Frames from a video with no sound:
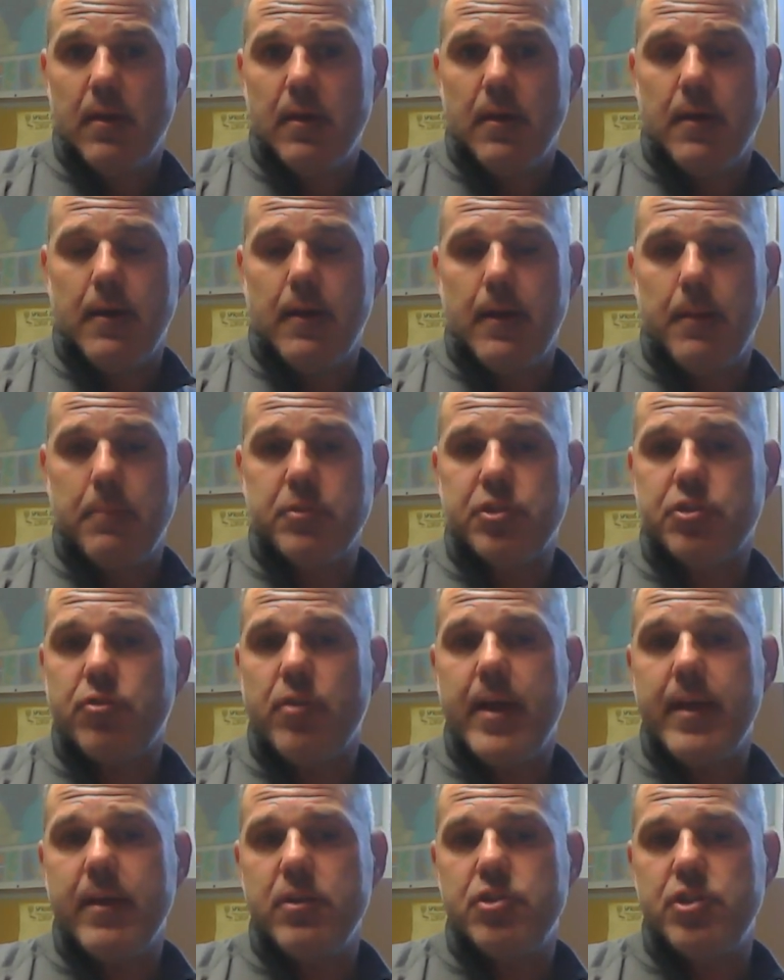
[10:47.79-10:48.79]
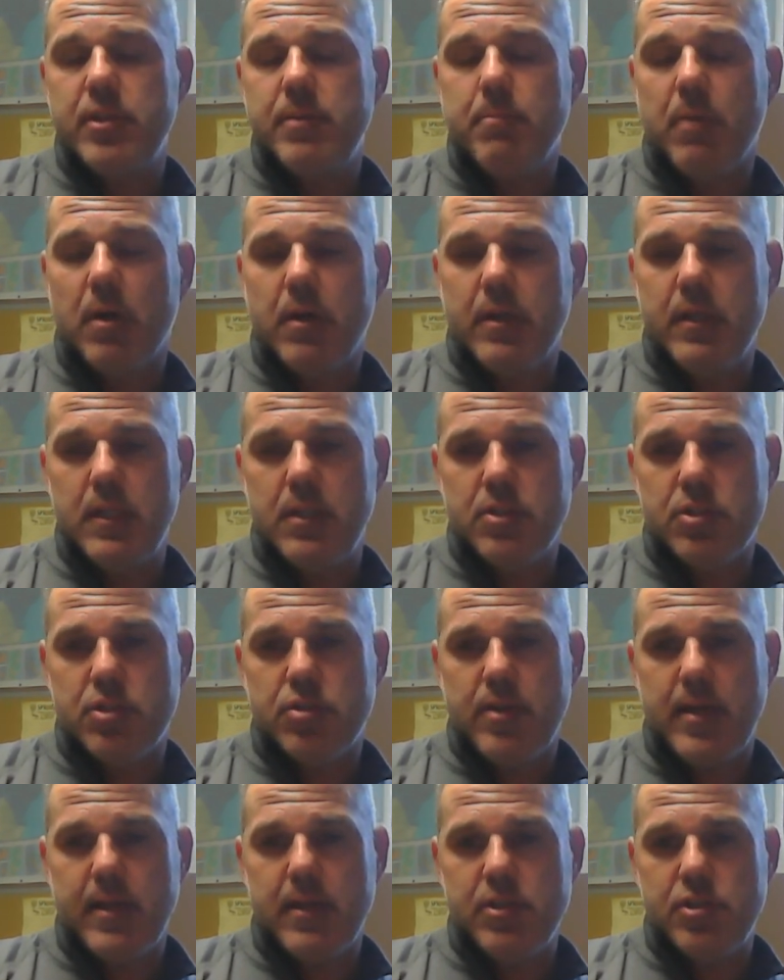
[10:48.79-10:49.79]
marketing
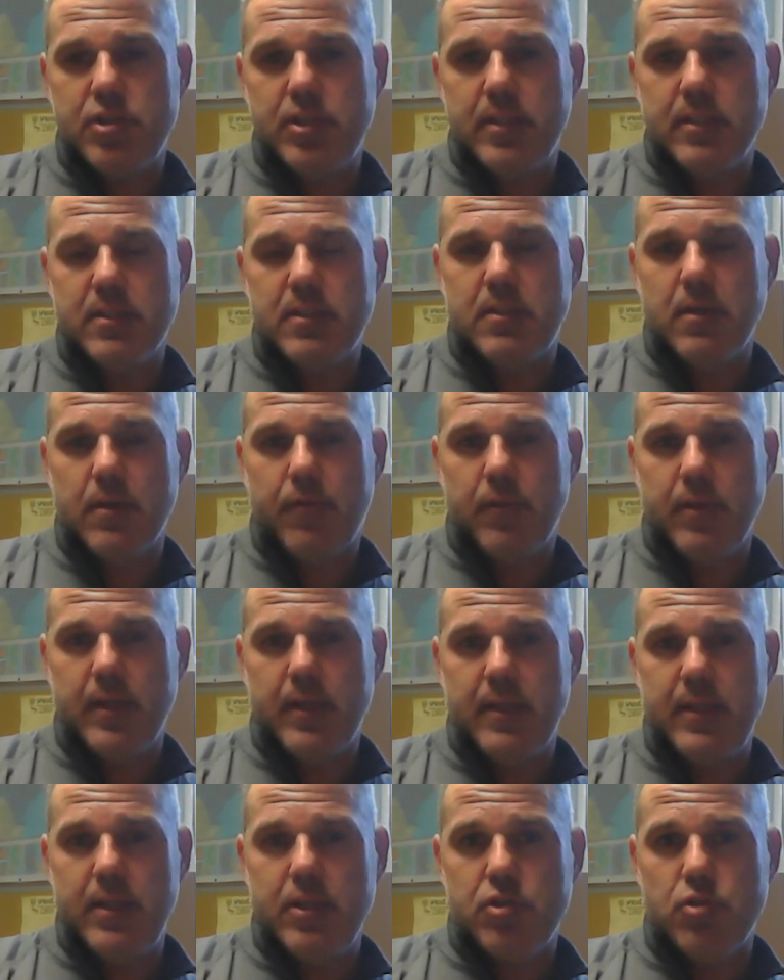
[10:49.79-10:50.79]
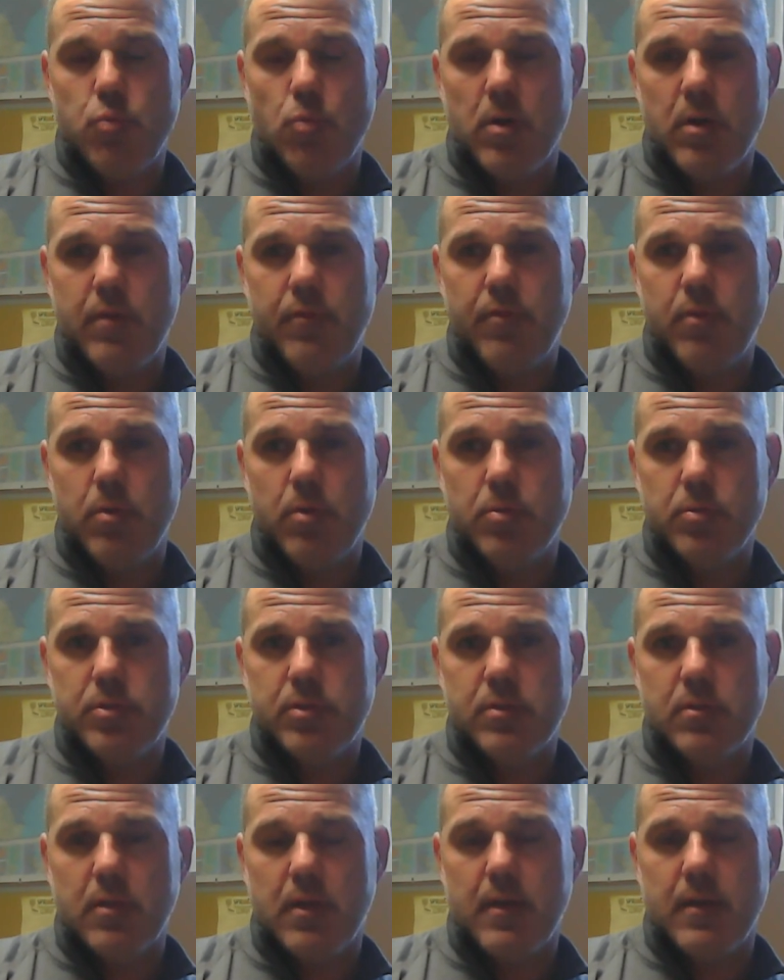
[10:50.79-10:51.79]
strategy is different at each one of
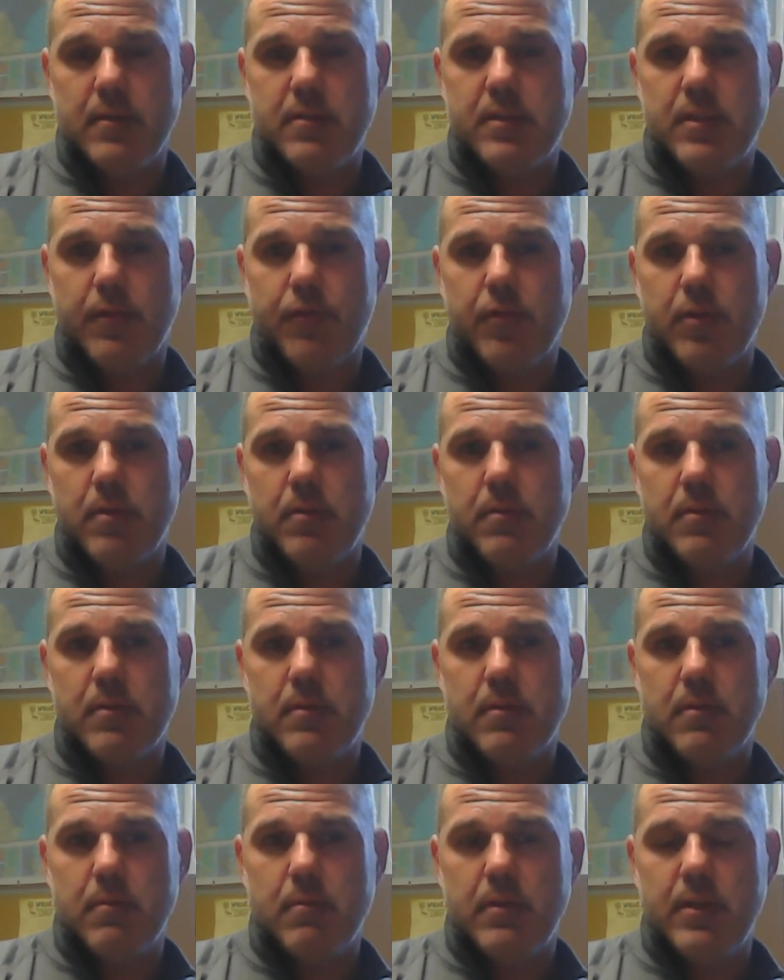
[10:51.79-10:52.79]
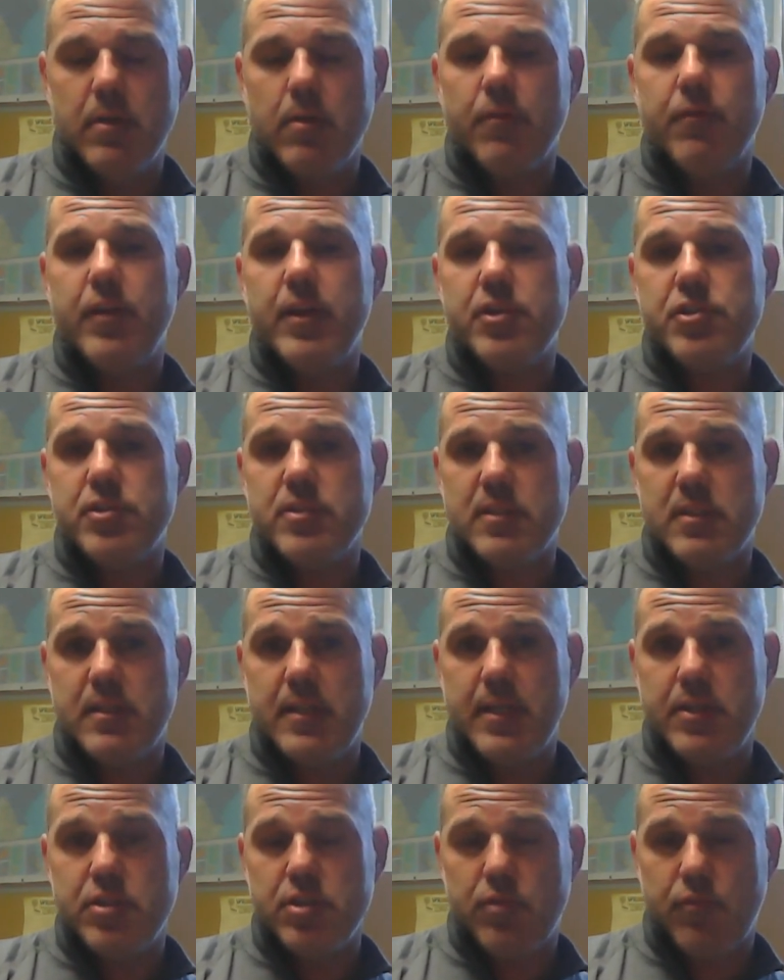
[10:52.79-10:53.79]
those different innovation
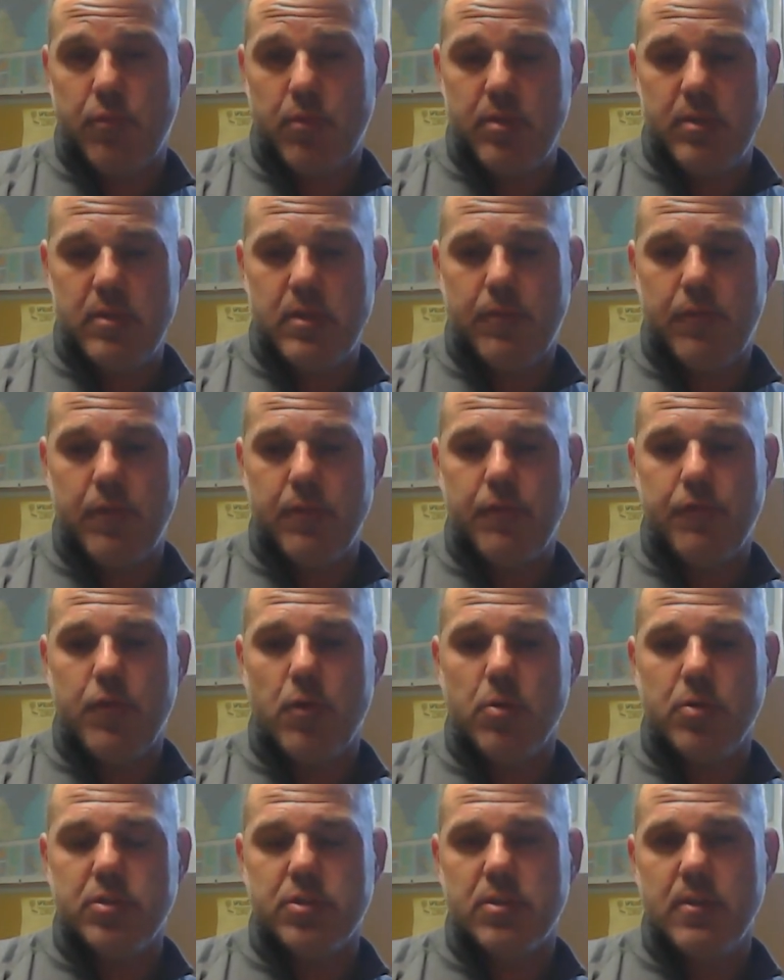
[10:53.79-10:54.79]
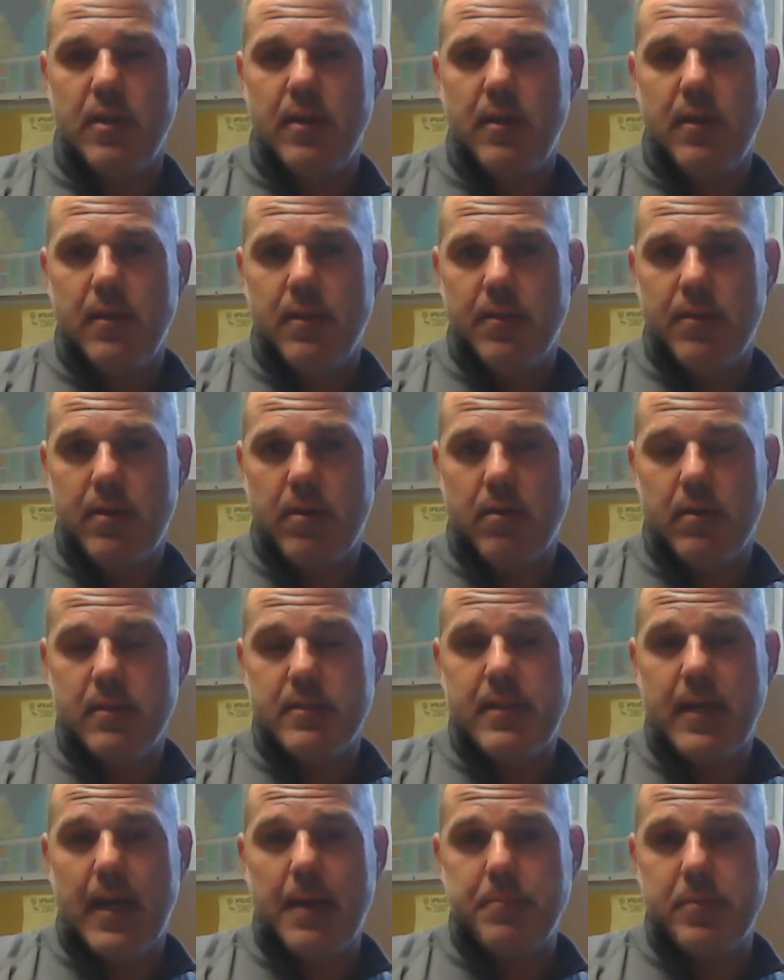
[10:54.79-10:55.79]
stages for the different folks that are
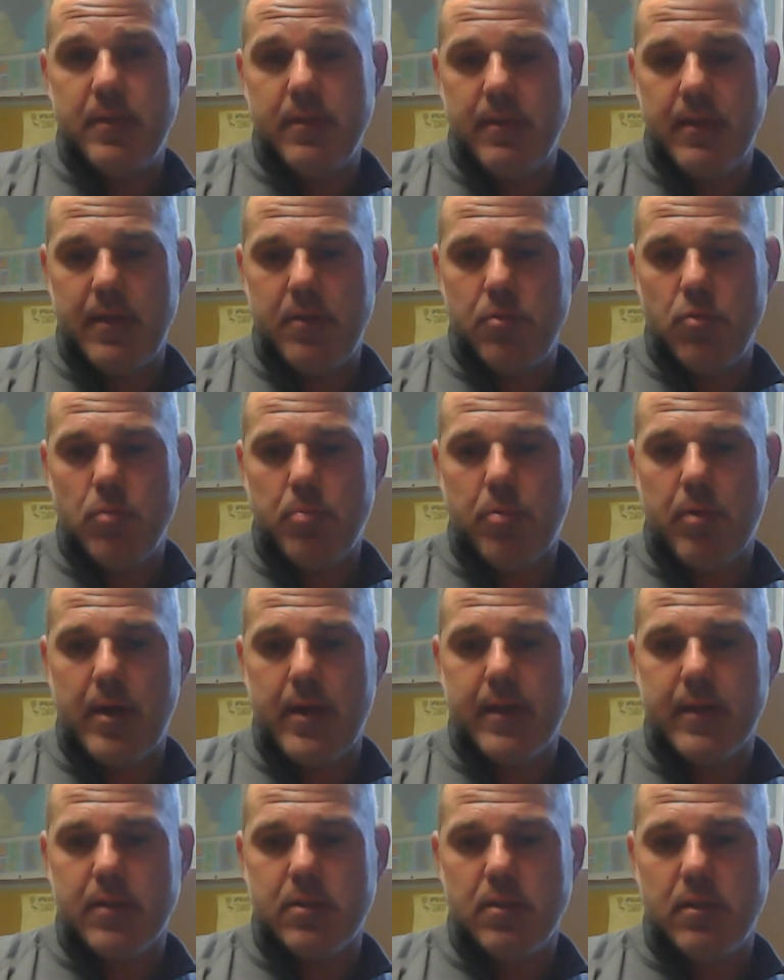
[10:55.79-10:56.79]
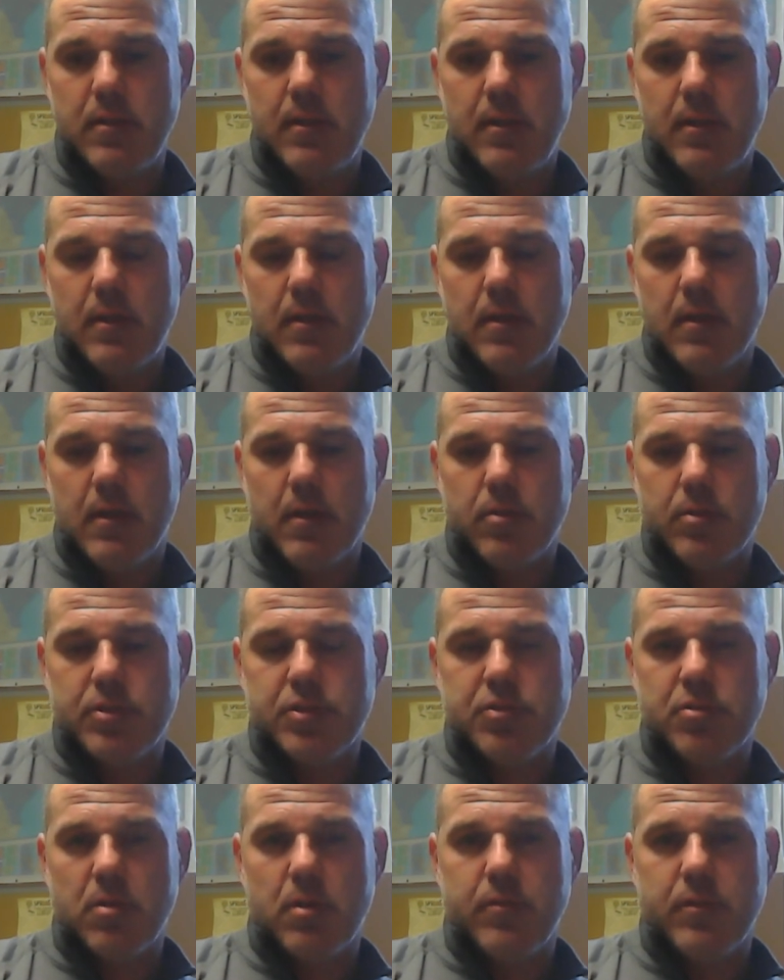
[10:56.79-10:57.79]
adopting that new product or
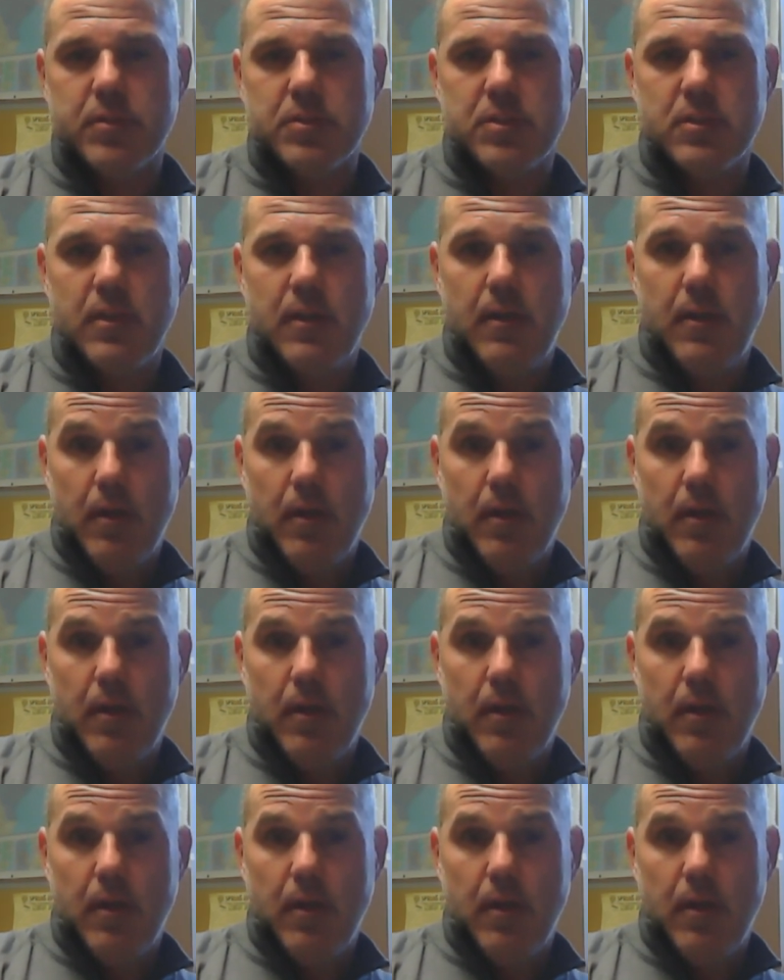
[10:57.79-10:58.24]
service.